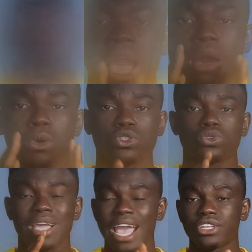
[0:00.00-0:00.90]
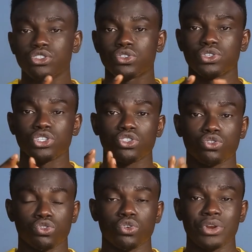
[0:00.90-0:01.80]
I want to guide you through this
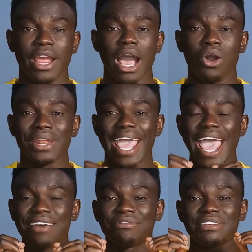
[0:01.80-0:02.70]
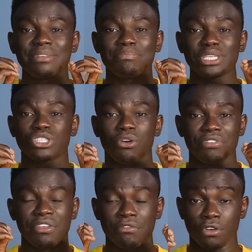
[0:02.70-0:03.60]
tutorial on every bit of
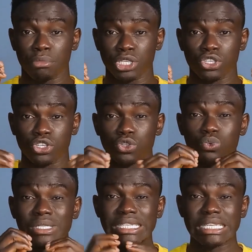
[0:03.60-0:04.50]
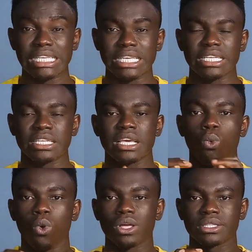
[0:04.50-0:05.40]
information you will need
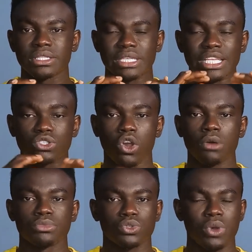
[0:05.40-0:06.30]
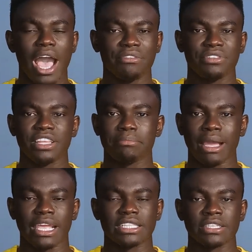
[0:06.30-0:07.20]
once it comes to affiliate
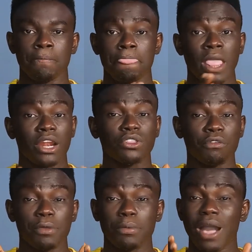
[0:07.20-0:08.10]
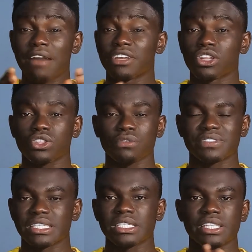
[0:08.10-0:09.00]
marketing. A lot of people have a lot of
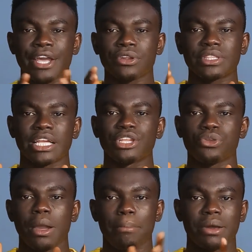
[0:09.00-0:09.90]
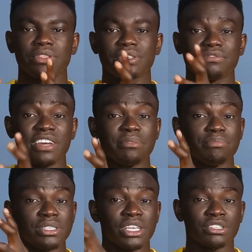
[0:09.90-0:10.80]
things they are not telling you about this very
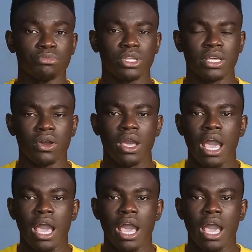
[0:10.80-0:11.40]
business model.